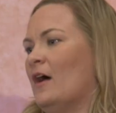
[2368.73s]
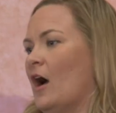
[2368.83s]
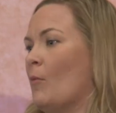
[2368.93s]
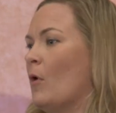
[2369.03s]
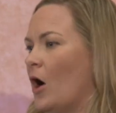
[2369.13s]

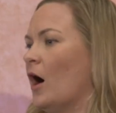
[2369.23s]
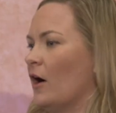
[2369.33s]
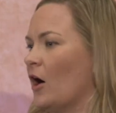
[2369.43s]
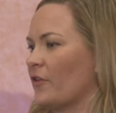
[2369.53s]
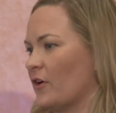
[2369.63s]
Um,
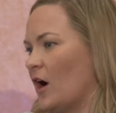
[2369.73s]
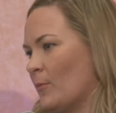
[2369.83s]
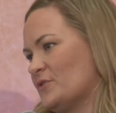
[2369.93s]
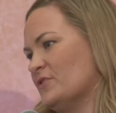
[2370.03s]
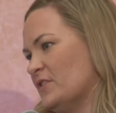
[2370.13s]
are, there
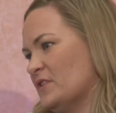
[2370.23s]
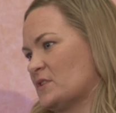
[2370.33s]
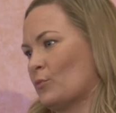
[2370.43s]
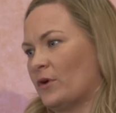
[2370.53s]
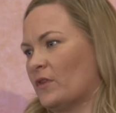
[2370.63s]
opportunities
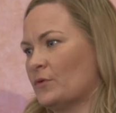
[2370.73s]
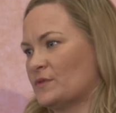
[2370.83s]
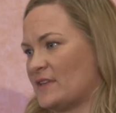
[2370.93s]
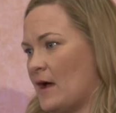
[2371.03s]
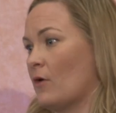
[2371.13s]
to bring
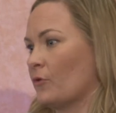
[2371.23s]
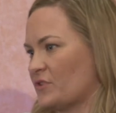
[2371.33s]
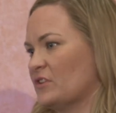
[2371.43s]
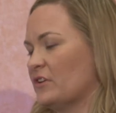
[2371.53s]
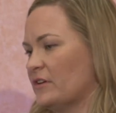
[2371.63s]
those down or
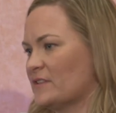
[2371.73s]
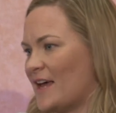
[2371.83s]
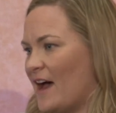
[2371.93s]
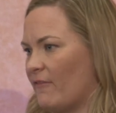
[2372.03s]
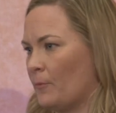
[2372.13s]
to, to
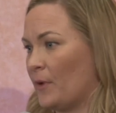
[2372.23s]
have a